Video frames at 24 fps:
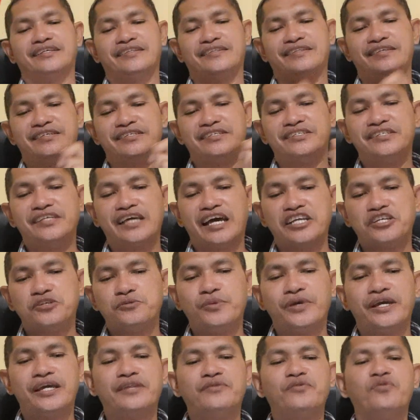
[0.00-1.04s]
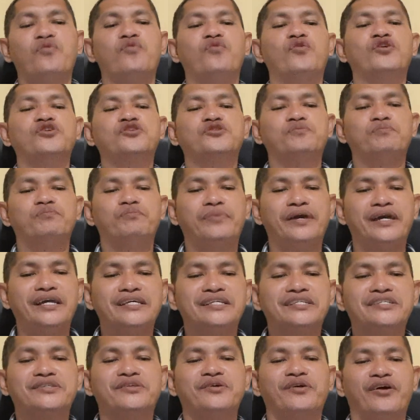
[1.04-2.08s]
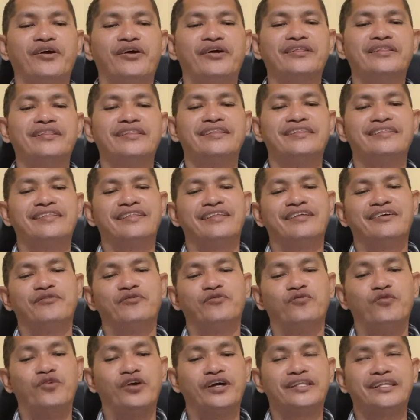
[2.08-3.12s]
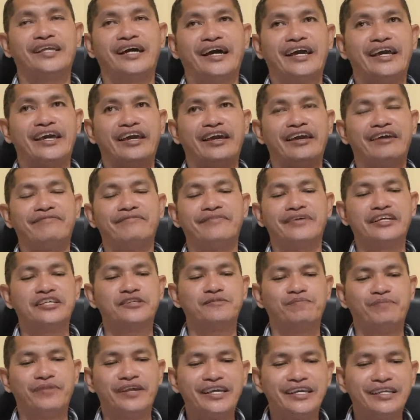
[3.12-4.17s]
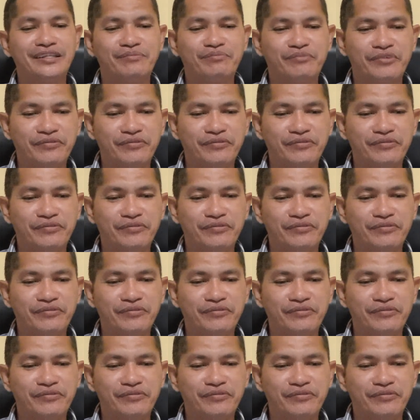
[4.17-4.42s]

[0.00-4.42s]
this judgment was based on what I have explained